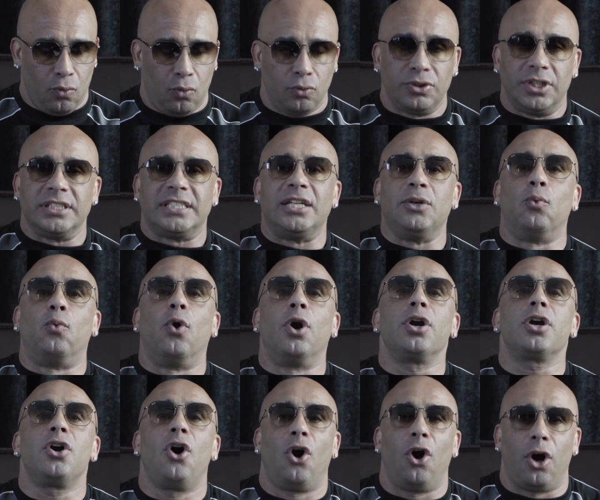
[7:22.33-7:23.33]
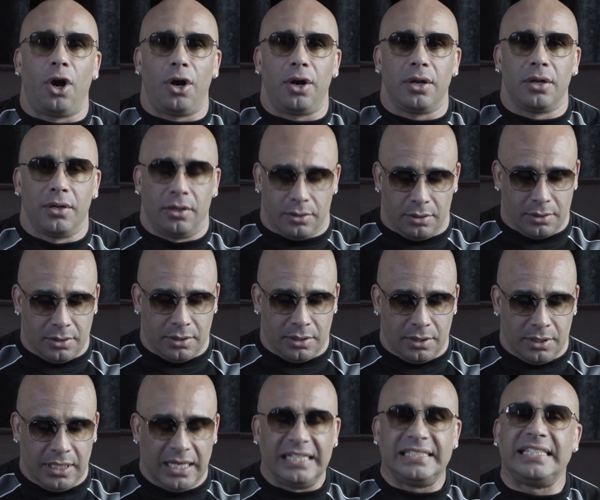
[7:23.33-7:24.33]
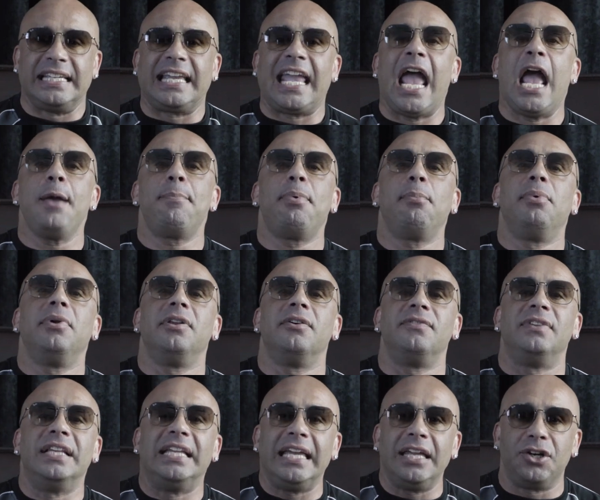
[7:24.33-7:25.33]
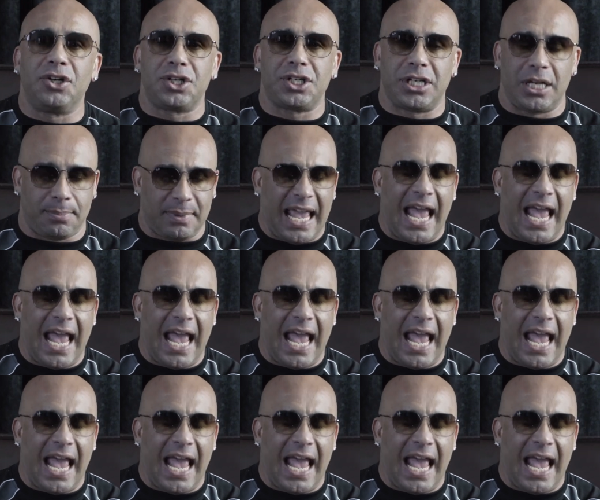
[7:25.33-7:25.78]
Does he work hard? Is he capable of leadership?